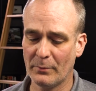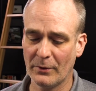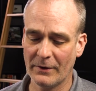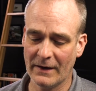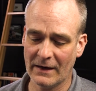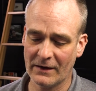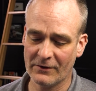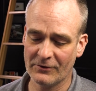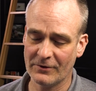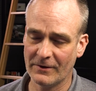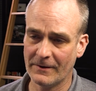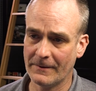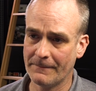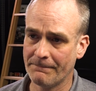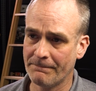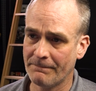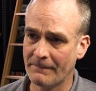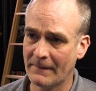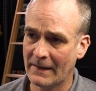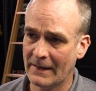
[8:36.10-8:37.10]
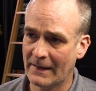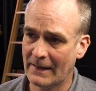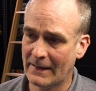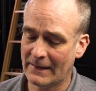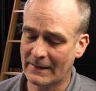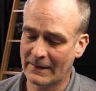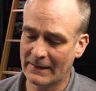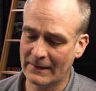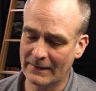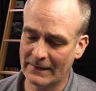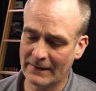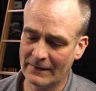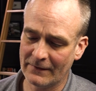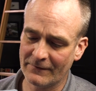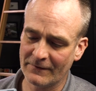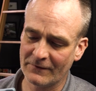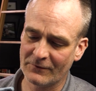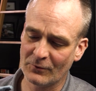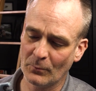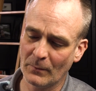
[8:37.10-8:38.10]
production and in
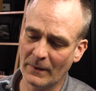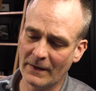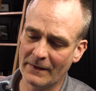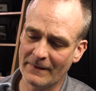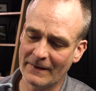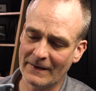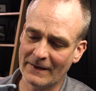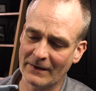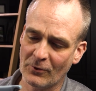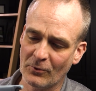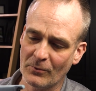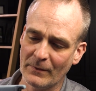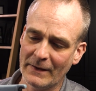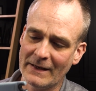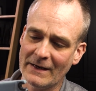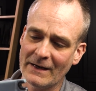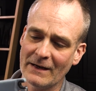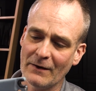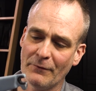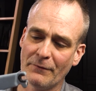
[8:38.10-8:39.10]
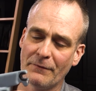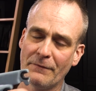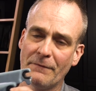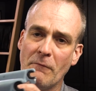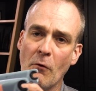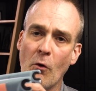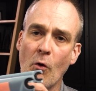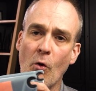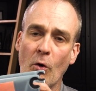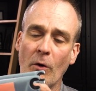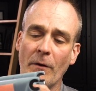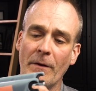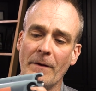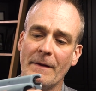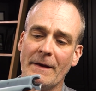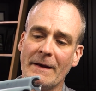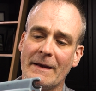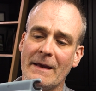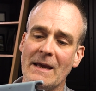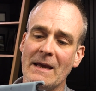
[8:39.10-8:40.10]
such a way that it created a fold
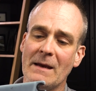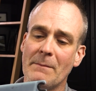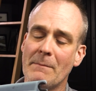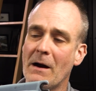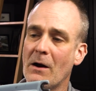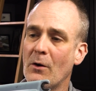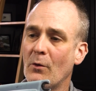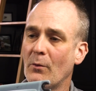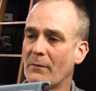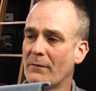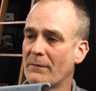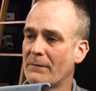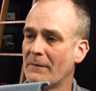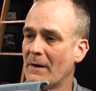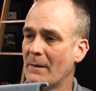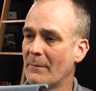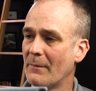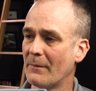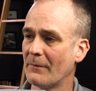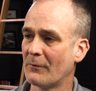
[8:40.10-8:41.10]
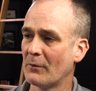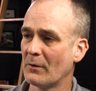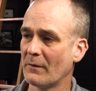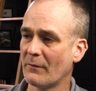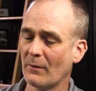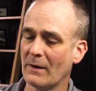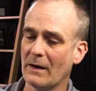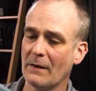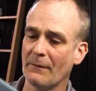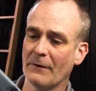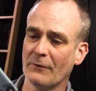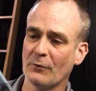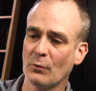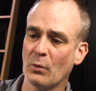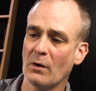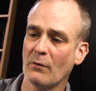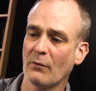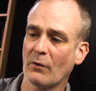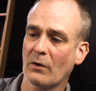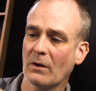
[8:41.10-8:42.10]
that came out from sort of around the
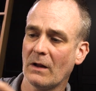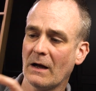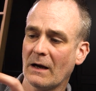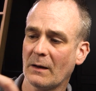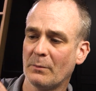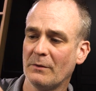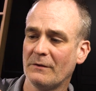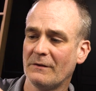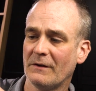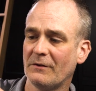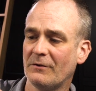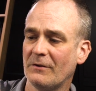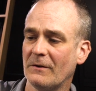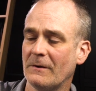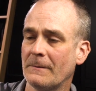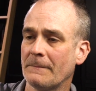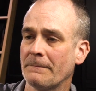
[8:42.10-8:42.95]
12 o'clock position